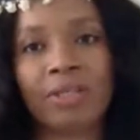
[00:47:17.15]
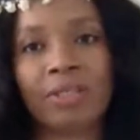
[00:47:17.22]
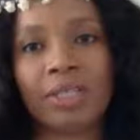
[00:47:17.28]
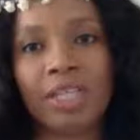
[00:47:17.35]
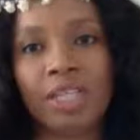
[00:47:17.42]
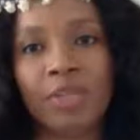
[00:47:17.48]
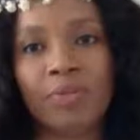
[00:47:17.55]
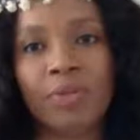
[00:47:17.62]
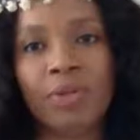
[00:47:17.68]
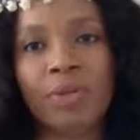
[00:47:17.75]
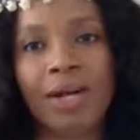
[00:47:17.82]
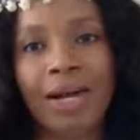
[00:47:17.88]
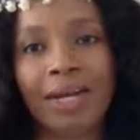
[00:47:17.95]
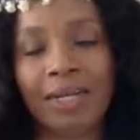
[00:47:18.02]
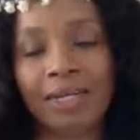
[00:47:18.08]
is keep
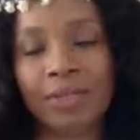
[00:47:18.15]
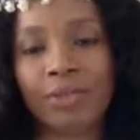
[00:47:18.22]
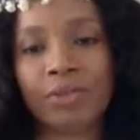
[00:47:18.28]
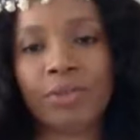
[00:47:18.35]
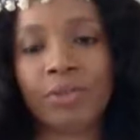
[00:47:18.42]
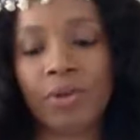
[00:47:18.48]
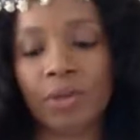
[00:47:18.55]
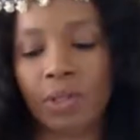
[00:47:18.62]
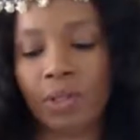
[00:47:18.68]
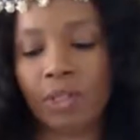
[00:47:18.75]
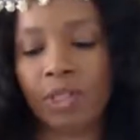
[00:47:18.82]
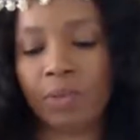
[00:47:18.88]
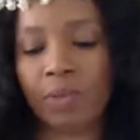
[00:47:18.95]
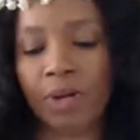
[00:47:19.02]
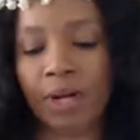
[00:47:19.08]
your eyes on
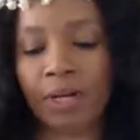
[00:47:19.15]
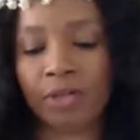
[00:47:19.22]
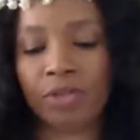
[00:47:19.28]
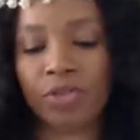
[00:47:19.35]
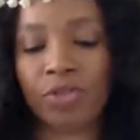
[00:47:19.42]
the prize.